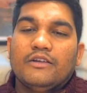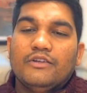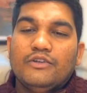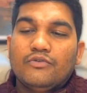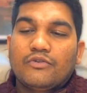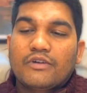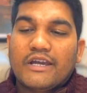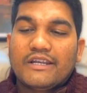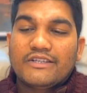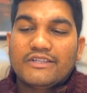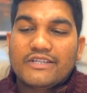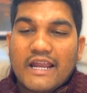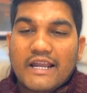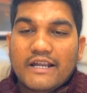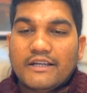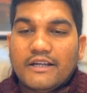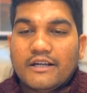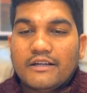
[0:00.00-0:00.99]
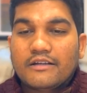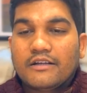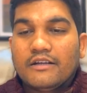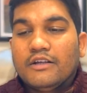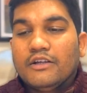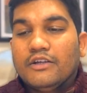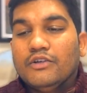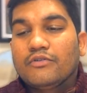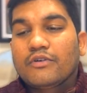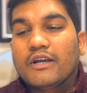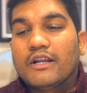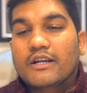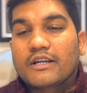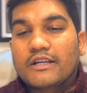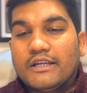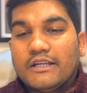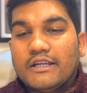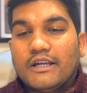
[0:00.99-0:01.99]
You can chant it, you
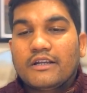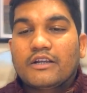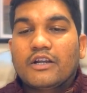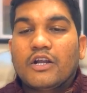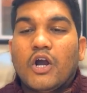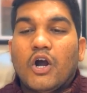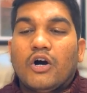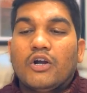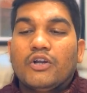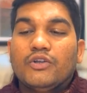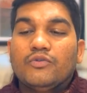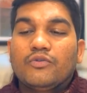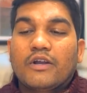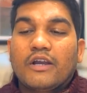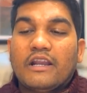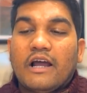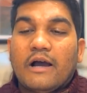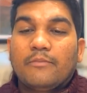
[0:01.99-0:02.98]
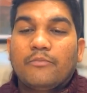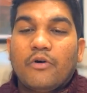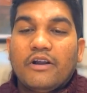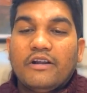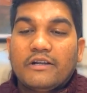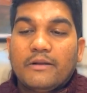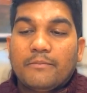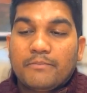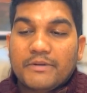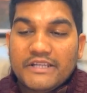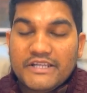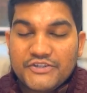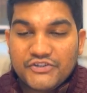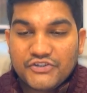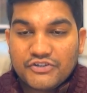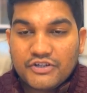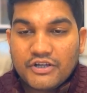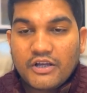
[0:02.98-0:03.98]
can read it, or you can appoint a
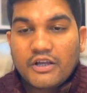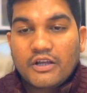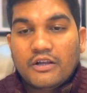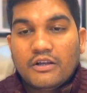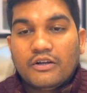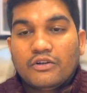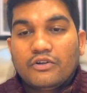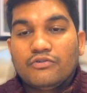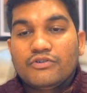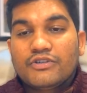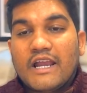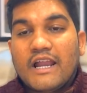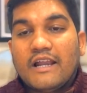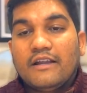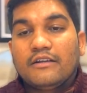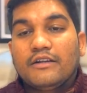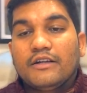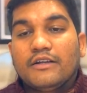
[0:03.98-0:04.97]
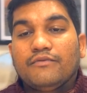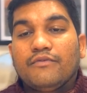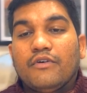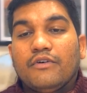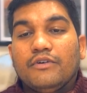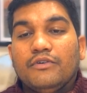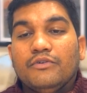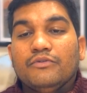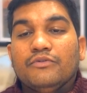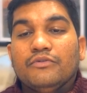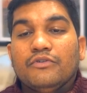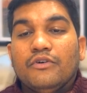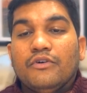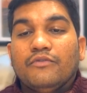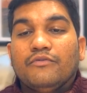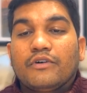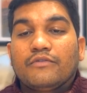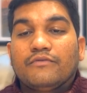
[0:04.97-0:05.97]
priest to chant it for you
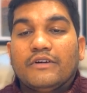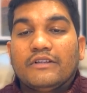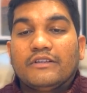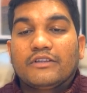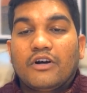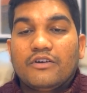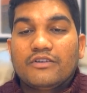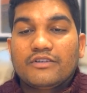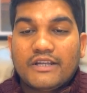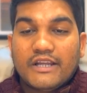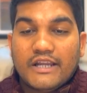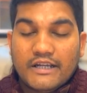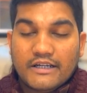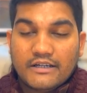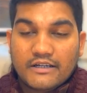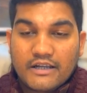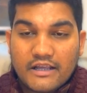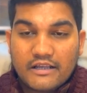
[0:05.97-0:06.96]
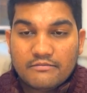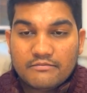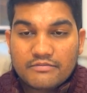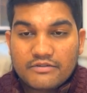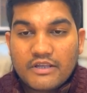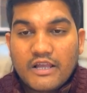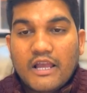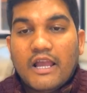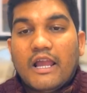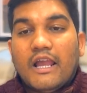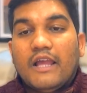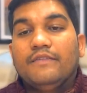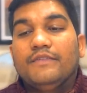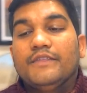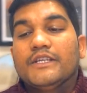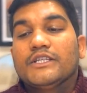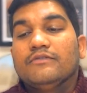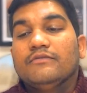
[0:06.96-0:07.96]
for one thousand eight times.
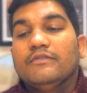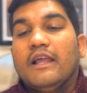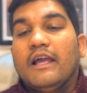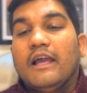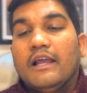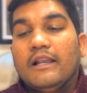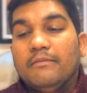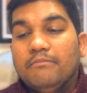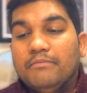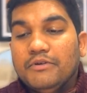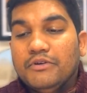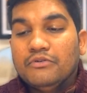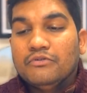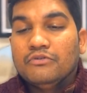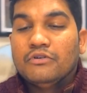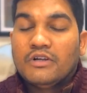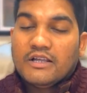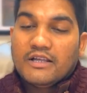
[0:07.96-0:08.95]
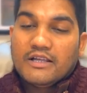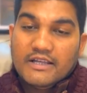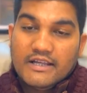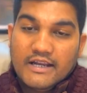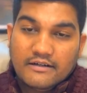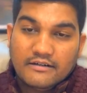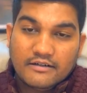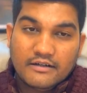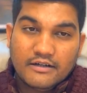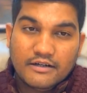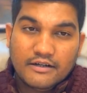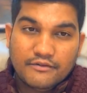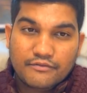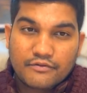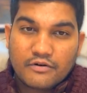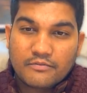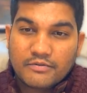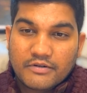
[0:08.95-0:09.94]
And this will help you get
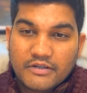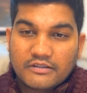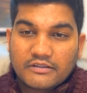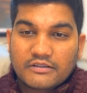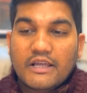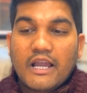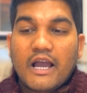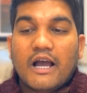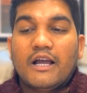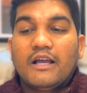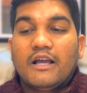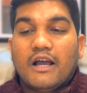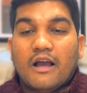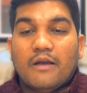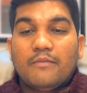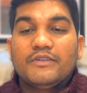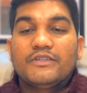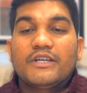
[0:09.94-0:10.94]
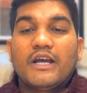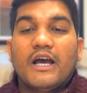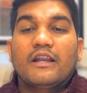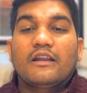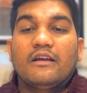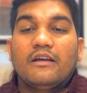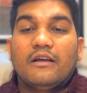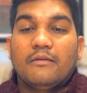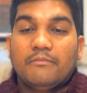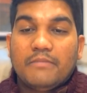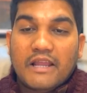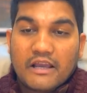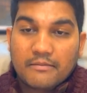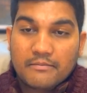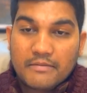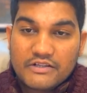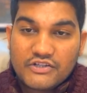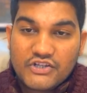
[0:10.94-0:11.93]
relief from Kritya, Abhichar,
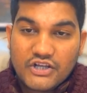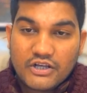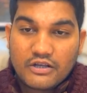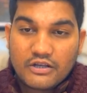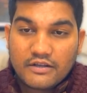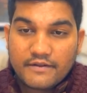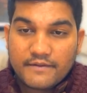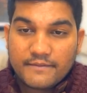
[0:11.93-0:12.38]
black magic,